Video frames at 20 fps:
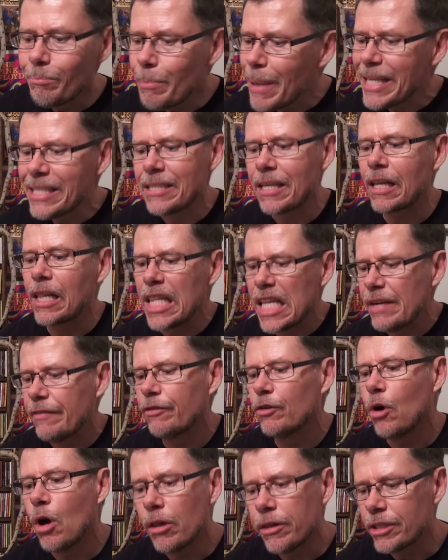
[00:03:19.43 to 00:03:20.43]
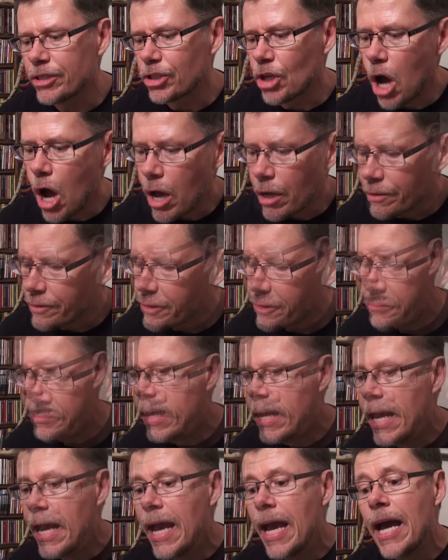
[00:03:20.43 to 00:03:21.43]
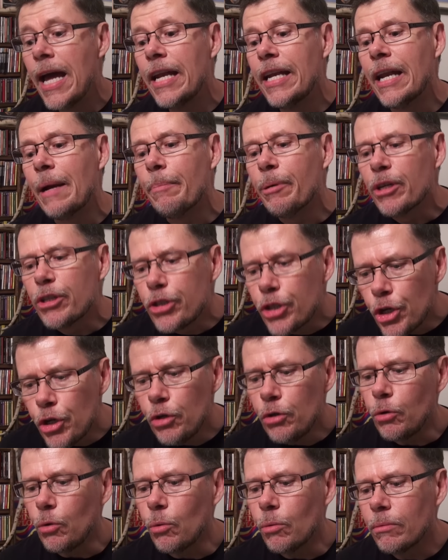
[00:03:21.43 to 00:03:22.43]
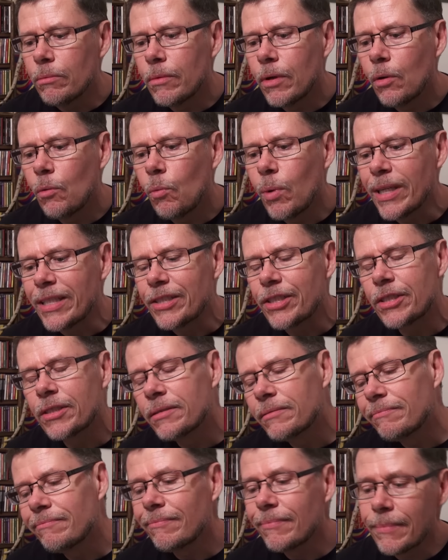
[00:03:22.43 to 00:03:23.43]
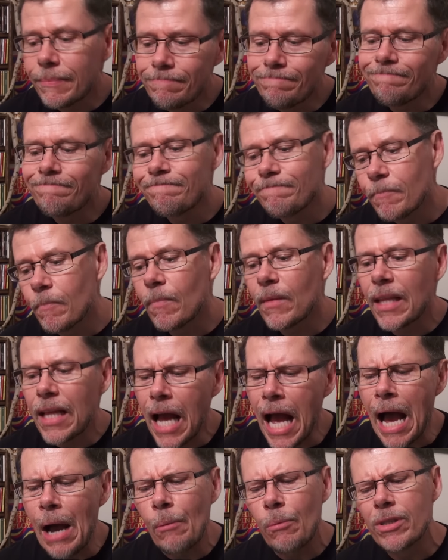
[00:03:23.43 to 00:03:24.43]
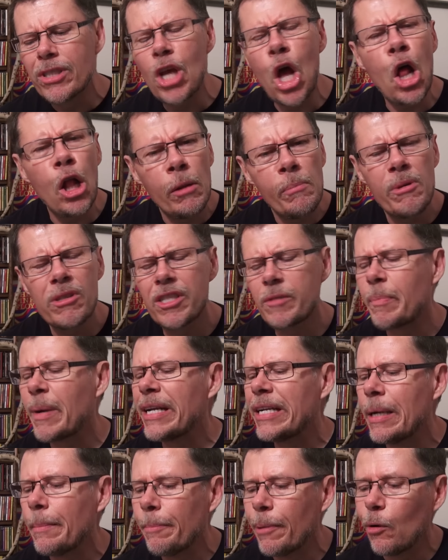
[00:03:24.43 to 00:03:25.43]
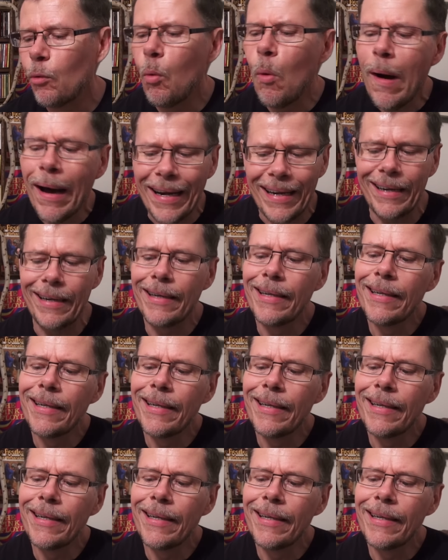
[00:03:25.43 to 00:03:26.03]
Basically for all the songs. Number 2, which was almost my number 1.